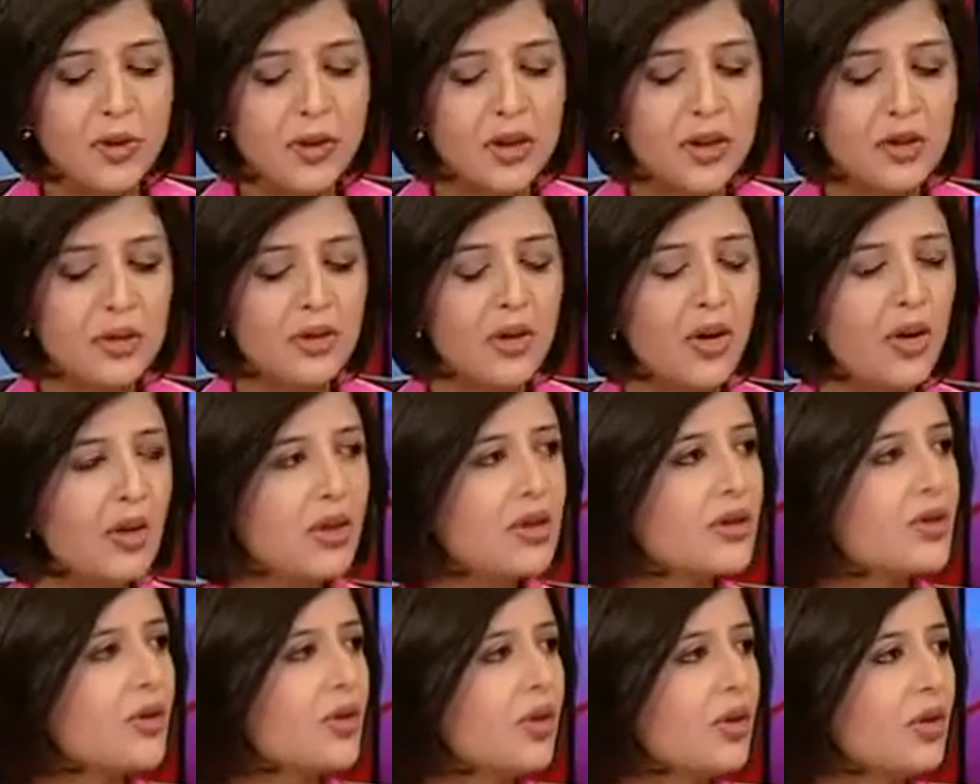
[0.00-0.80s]
Would you
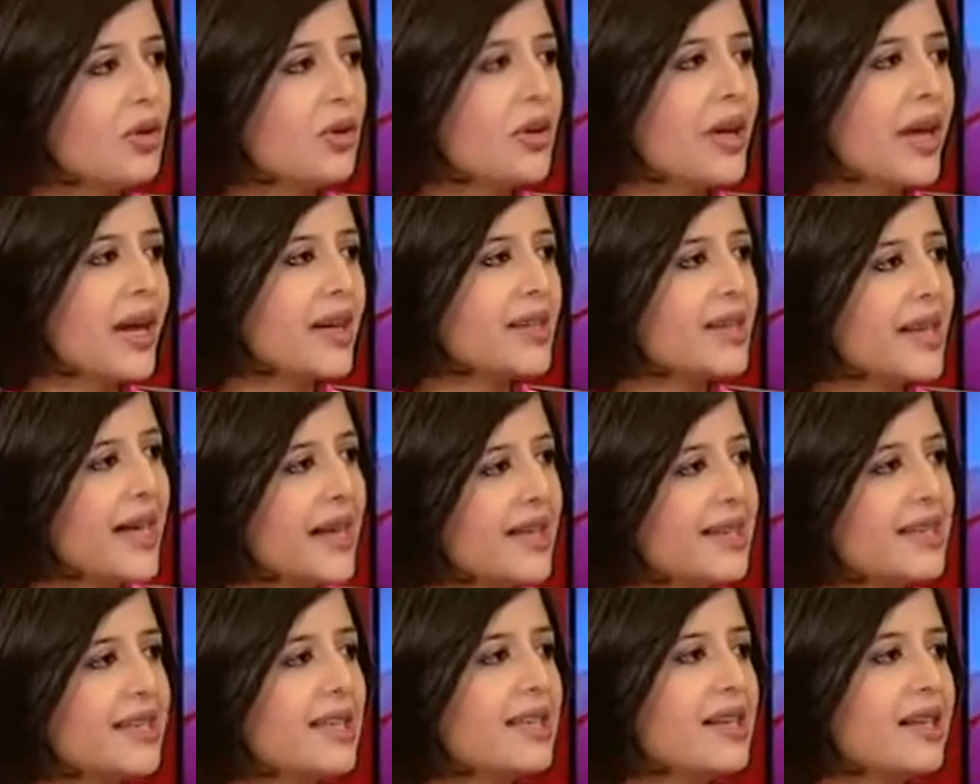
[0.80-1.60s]
also look at
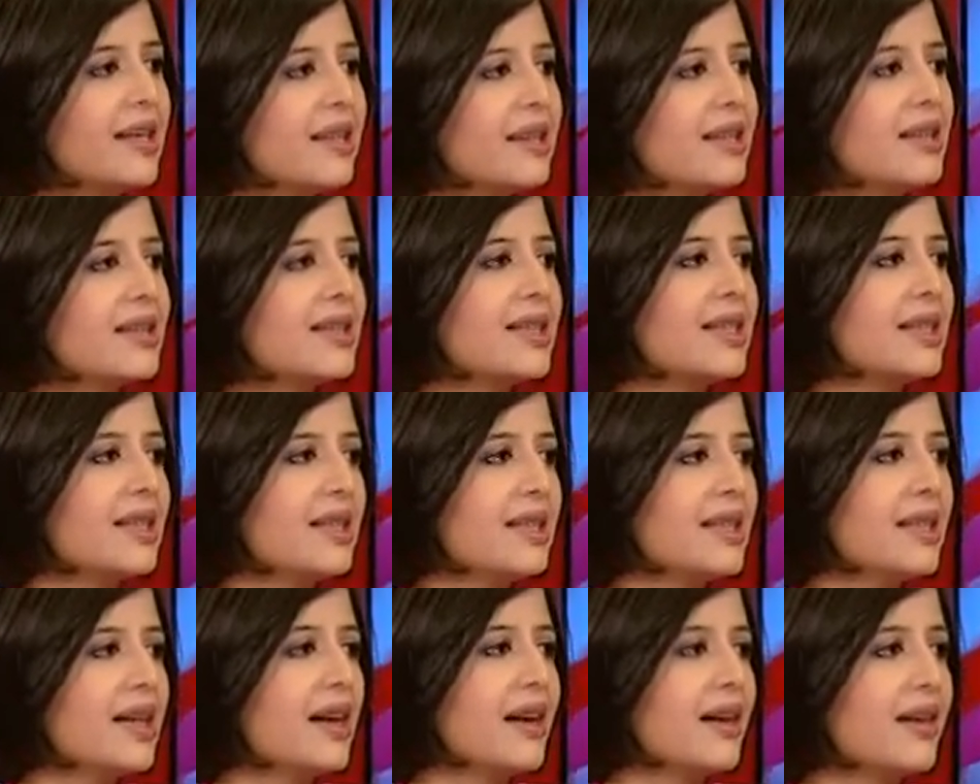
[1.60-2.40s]
exiting the
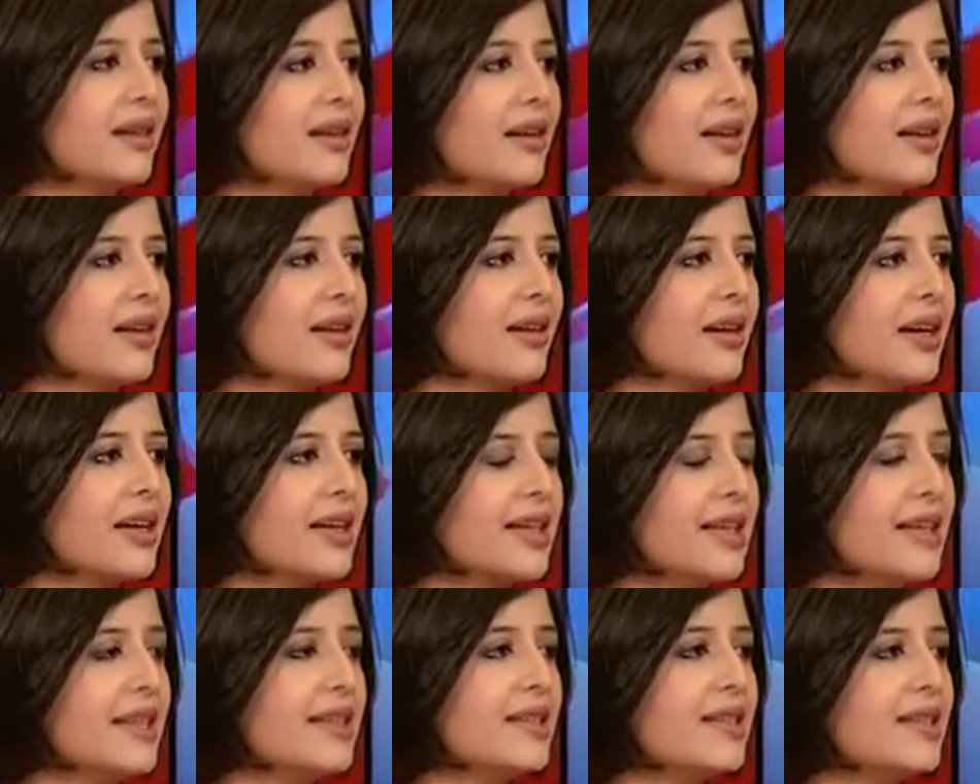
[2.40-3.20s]
CDR
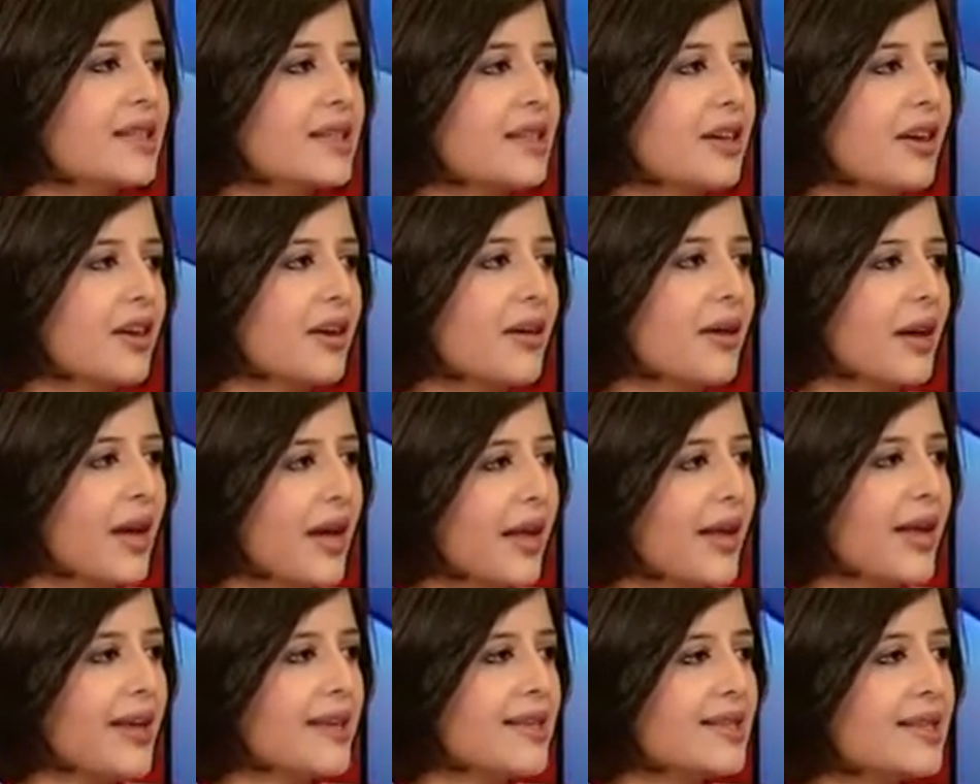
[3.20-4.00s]
at least?
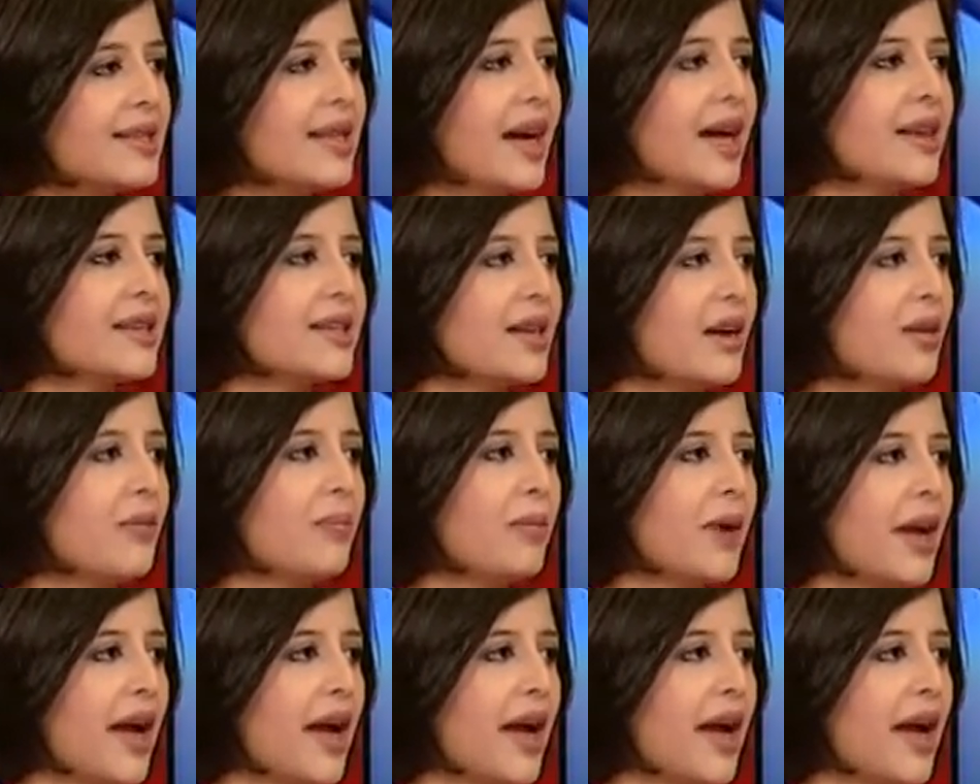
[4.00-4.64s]
Is that a